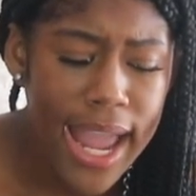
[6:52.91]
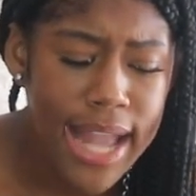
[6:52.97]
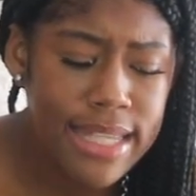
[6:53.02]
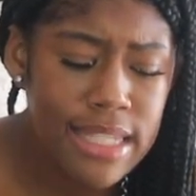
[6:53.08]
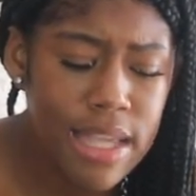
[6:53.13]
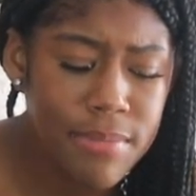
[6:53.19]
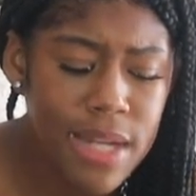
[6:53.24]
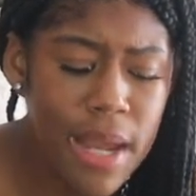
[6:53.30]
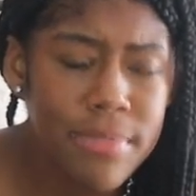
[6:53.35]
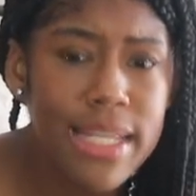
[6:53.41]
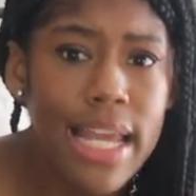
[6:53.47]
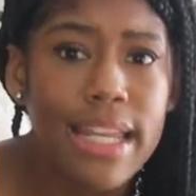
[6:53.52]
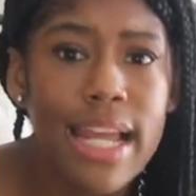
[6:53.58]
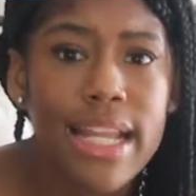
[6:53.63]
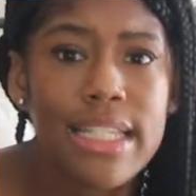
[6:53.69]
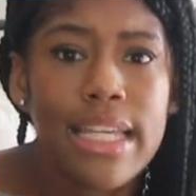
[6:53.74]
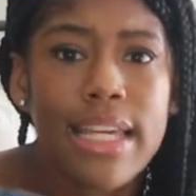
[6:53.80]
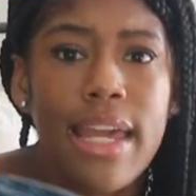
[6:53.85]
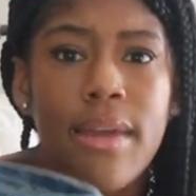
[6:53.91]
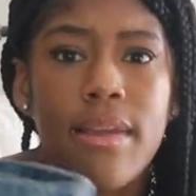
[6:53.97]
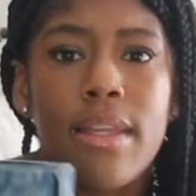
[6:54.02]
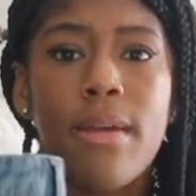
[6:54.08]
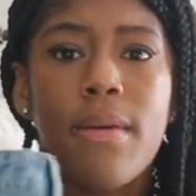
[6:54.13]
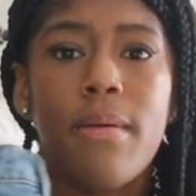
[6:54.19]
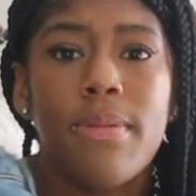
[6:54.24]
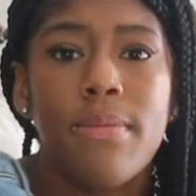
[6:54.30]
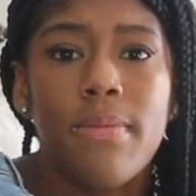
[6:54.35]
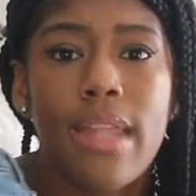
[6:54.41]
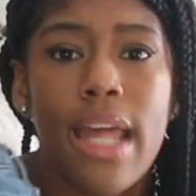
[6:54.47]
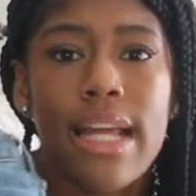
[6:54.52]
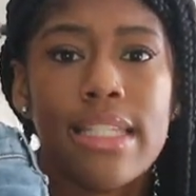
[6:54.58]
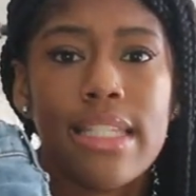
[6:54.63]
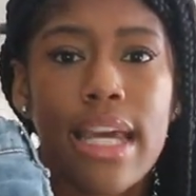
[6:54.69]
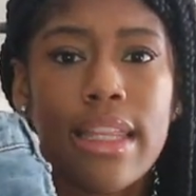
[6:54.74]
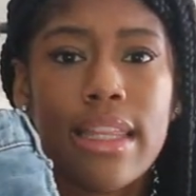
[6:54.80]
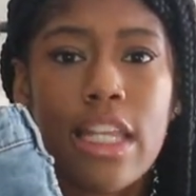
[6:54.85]
And sometimes I like to get
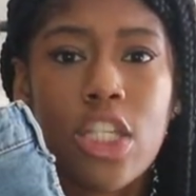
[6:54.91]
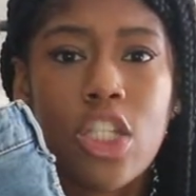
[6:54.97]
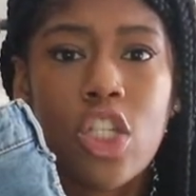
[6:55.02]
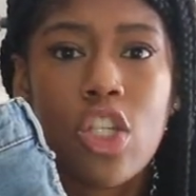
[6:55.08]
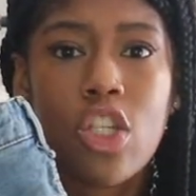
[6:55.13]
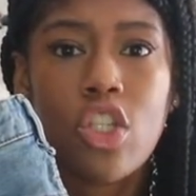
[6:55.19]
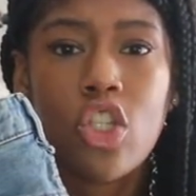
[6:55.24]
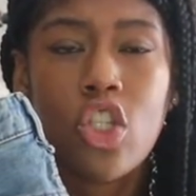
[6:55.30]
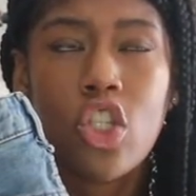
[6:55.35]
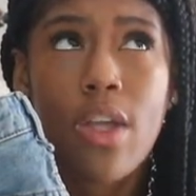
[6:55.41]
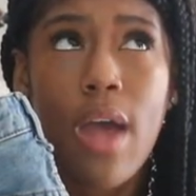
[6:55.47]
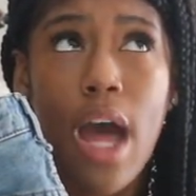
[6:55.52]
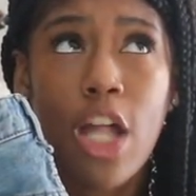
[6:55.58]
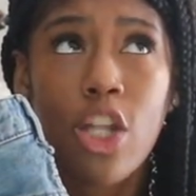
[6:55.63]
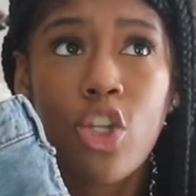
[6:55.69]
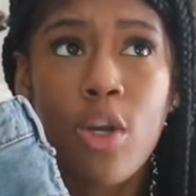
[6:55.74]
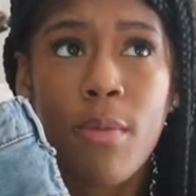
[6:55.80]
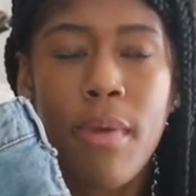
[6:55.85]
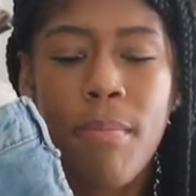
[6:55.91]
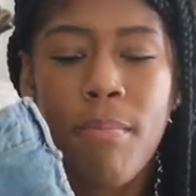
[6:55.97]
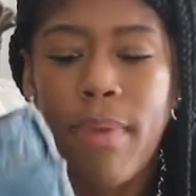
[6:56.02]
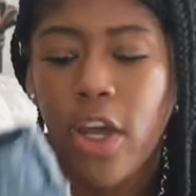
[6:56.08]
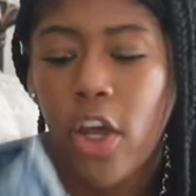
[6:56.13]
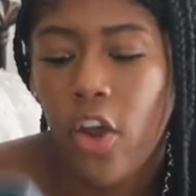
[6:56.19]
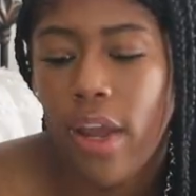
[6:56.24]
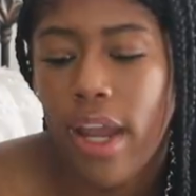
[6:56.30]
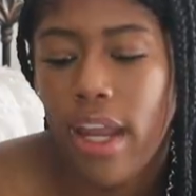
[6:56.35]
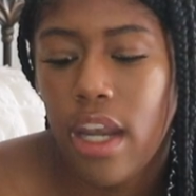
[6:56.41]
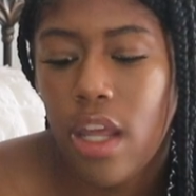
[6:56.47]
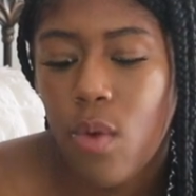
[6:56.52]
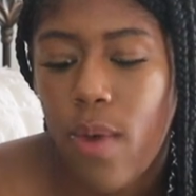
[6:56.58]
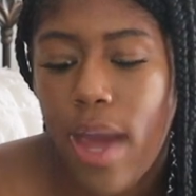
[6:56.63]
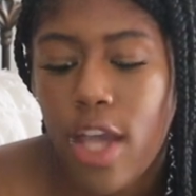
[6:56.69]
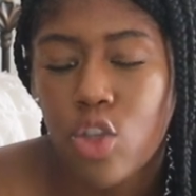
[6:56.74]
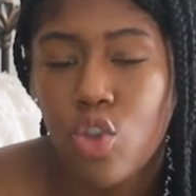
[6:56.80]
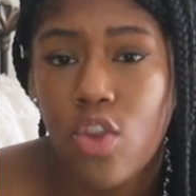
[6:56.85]
things like this a little bit bigger
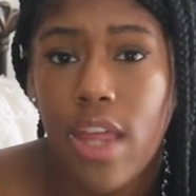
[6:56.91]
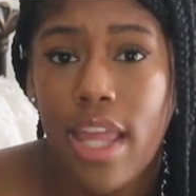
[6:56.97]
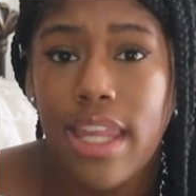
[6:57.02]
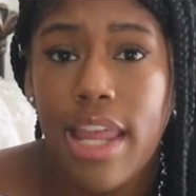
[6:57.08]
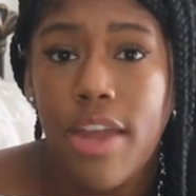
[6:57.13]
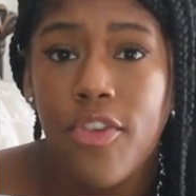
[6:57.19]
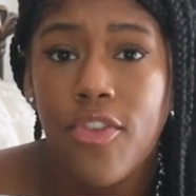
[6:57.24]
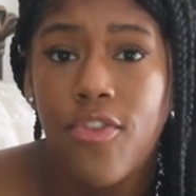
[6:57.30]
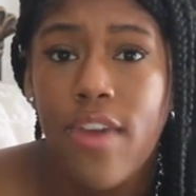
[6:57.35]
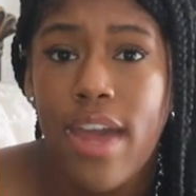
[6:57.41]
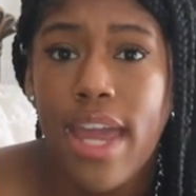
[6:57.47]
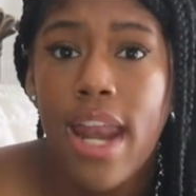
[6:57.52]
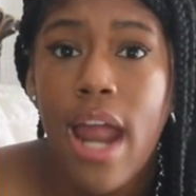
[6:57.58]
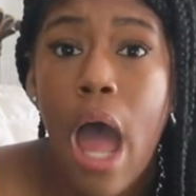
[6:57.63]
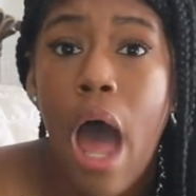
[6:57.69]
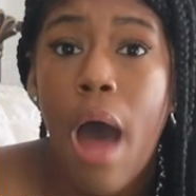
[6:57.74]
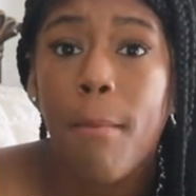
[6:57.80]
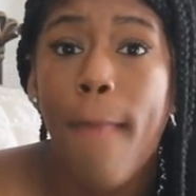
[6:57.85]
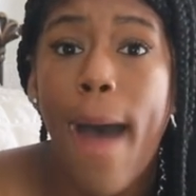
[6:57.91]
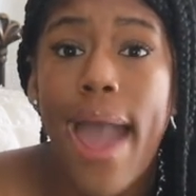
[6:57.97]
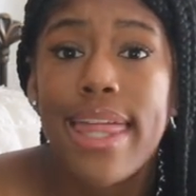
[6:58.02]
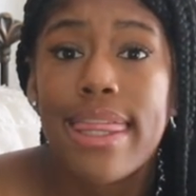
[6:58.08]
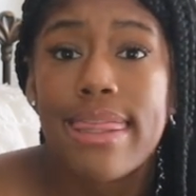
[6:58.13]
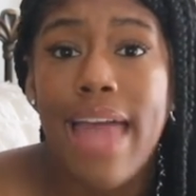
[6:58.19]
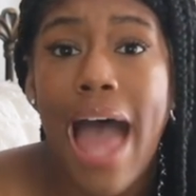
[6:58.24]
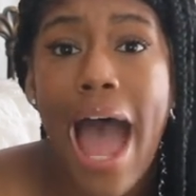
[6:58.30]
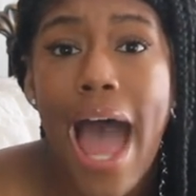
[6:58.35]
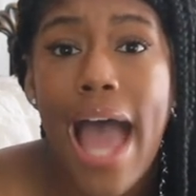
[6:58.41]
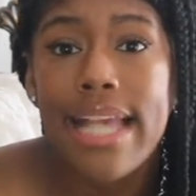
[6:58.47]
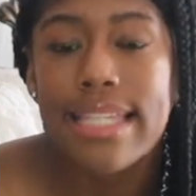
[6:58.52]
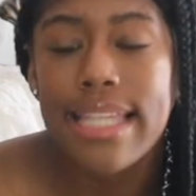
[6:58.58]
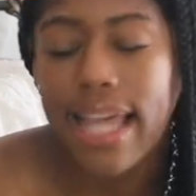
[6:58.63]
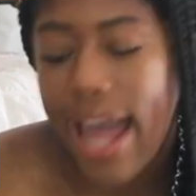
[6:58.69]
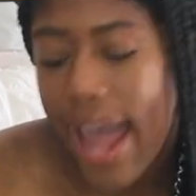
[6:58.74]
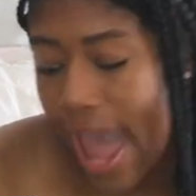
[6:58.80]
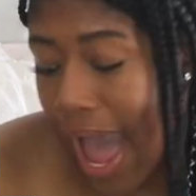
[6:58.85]
anyway, so that they fit my
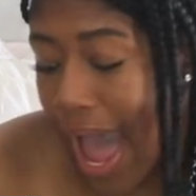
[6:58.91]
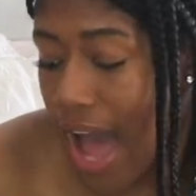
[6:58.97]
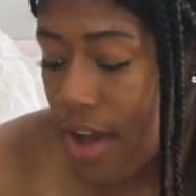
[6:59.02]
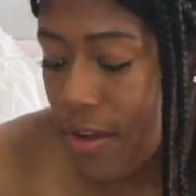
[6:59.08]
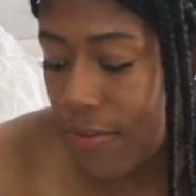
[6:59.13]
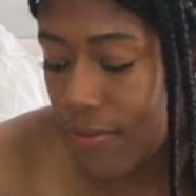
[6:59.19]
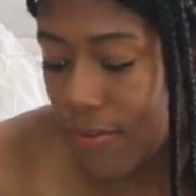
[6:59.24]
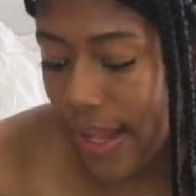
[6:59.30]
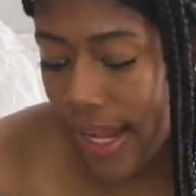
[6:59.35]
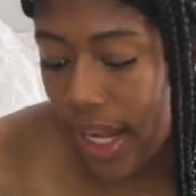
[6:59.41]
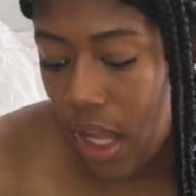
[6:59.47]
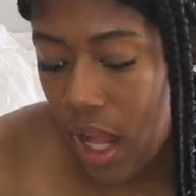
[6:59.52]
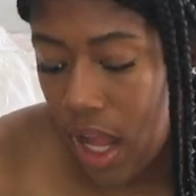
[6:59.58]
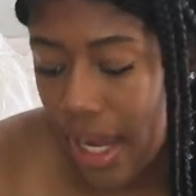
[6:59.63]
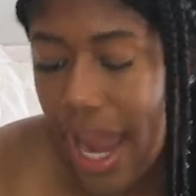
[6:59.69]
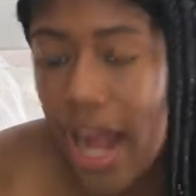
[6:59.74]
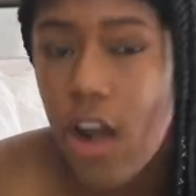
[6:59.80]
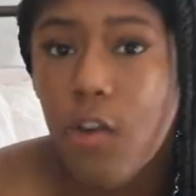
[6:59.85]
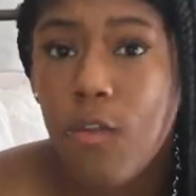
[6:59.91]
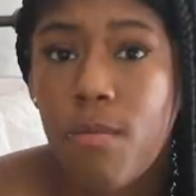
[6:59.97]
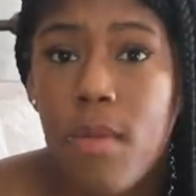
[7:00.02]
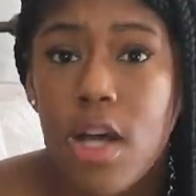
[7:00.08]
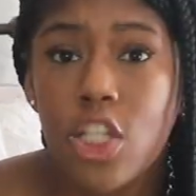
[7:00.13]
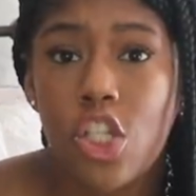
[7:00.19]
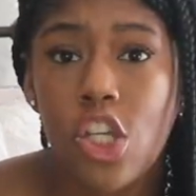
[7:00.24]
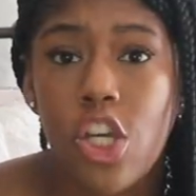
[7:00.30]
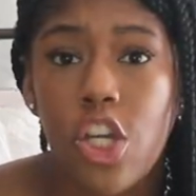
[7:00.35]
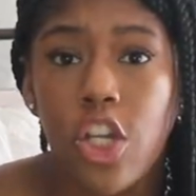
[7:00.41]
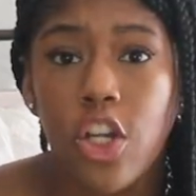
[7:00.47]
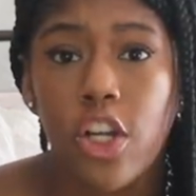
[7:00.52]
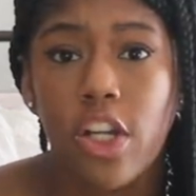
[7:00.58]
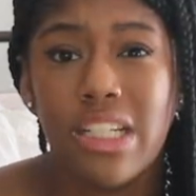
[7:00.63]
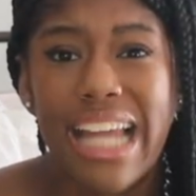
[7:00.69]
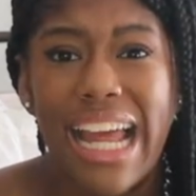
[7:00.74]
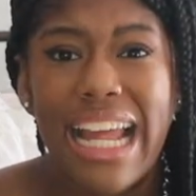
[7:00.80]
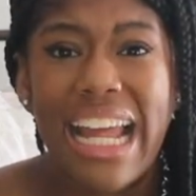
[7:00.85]
thighs. Like, I have like kind of
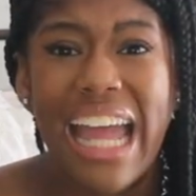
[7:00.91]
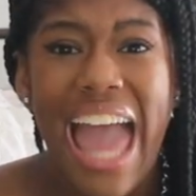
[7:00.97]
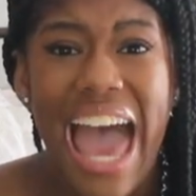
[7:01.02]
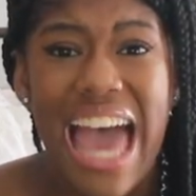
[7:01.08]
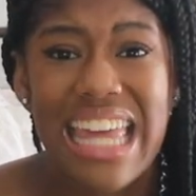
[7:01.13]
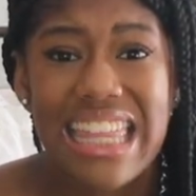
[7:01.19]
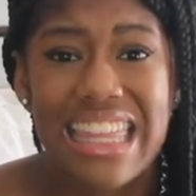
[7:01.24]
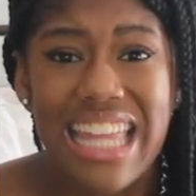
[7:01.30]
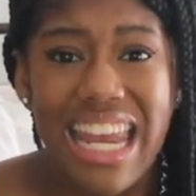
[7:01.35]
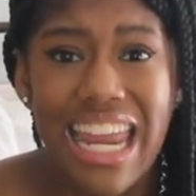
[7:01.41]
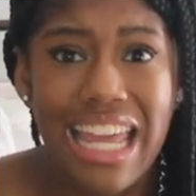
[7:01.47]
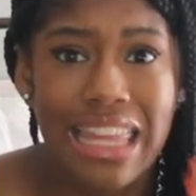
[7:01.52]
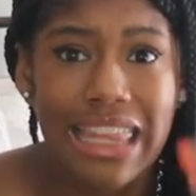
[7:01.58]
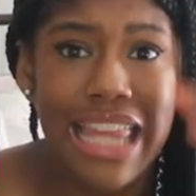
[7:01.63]
muscular, like athletic